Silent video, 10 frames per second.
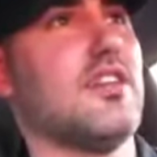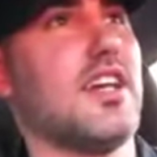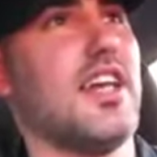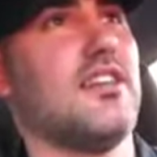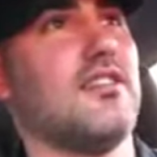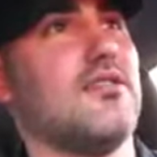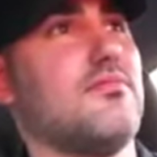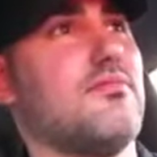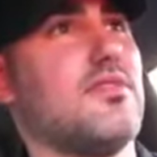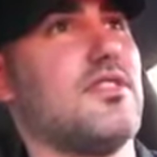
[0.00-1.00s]
I can't
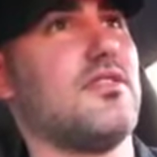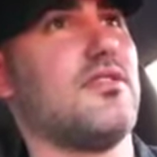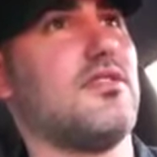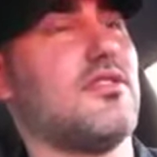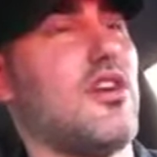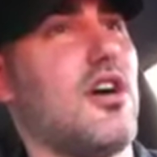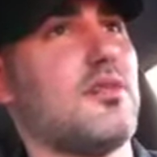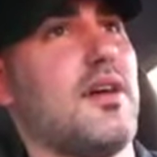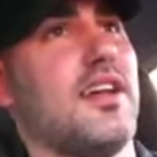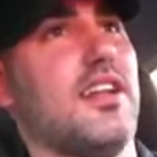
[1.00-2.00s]

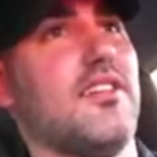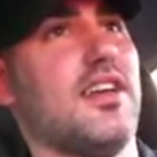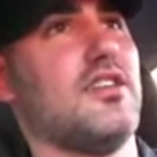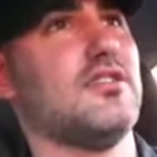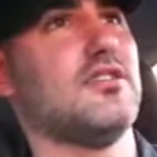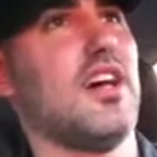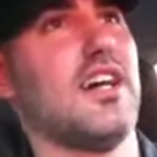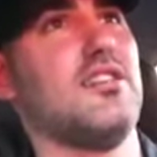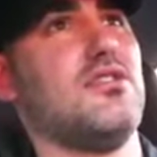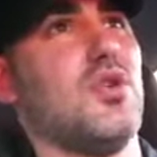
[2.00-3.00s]
talk about anything else.
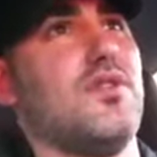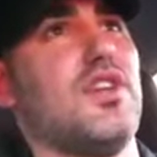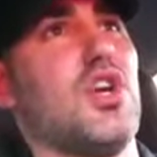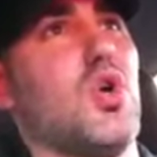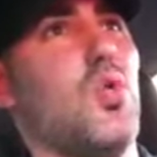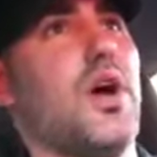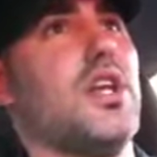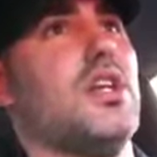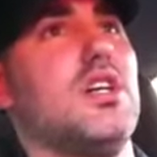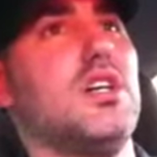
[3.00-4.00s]
I don't even know what
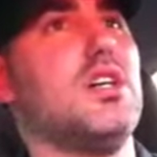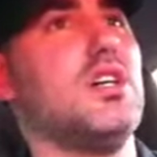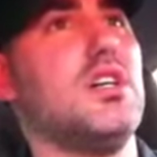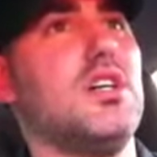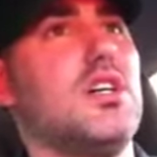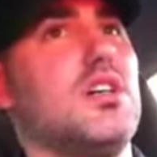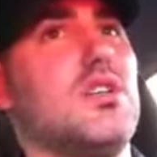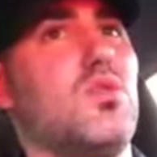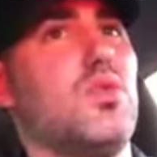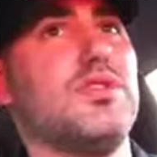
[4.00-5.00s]

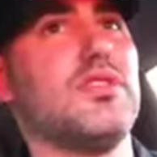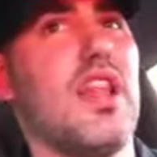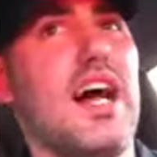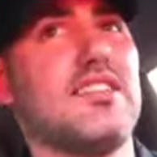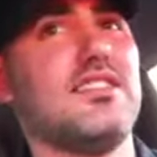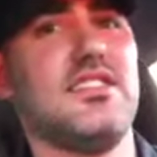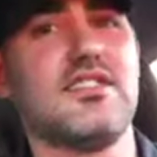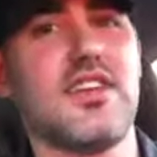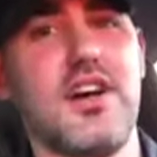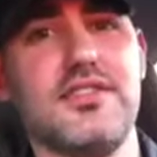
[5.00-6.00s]
was last
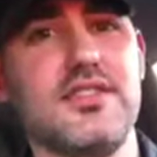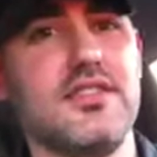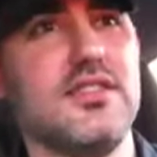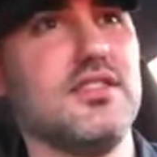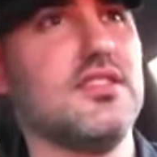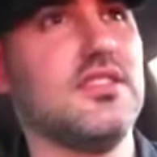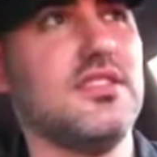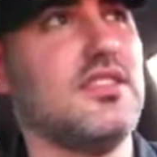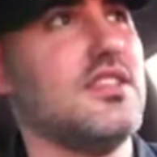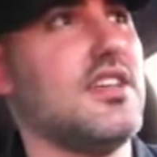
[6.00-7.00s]
discussed.
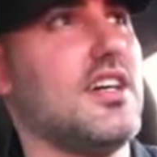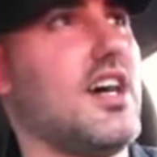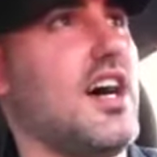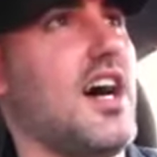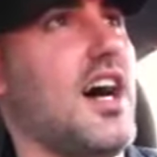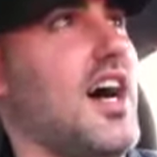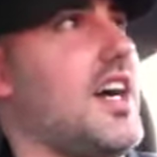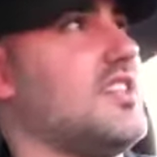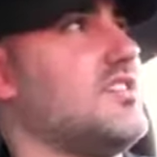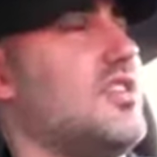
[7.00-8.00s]

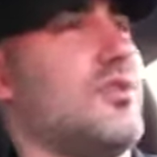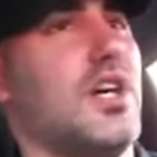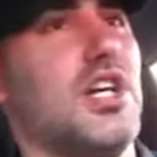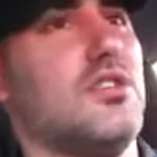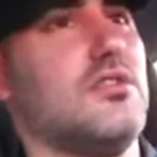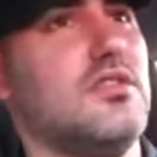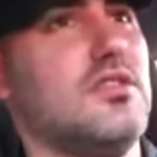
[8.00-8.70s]
I just don't know.